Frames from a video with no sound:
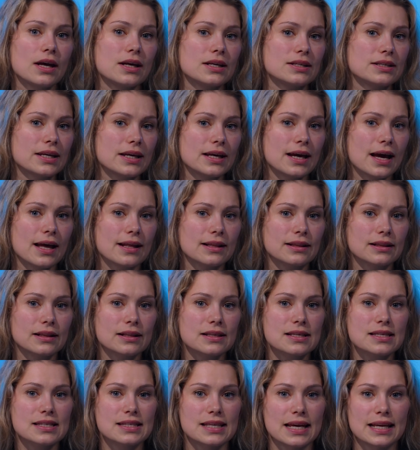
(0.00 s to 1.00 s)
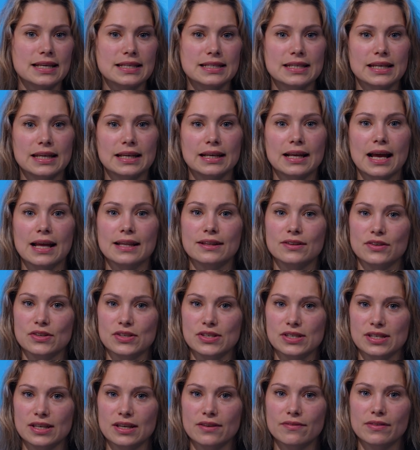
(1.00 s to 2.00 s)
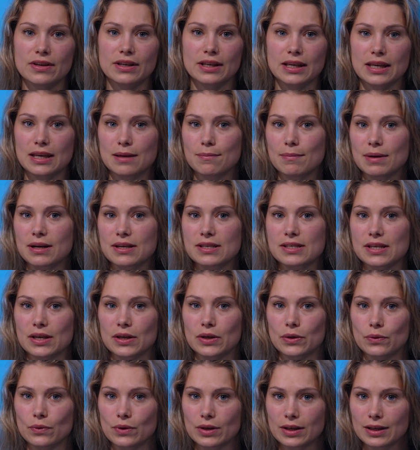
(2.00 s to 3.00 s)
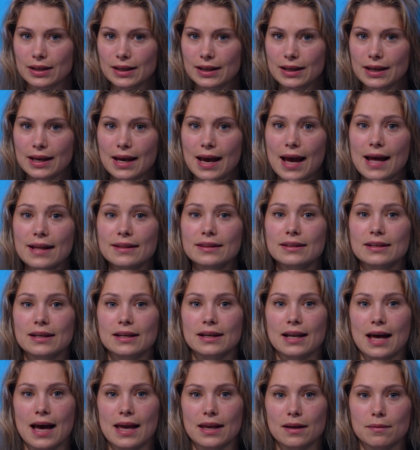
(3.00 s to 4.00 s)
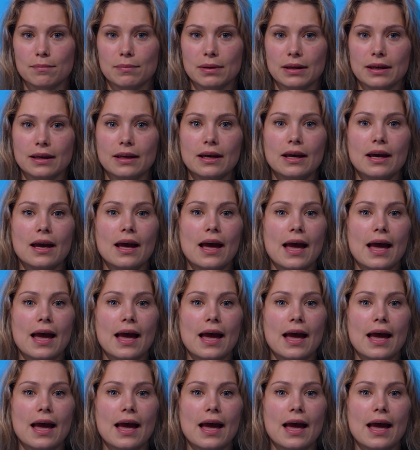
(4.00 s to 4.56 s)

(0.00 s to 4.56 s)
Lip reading: They handle sending and receiving email securely and reliably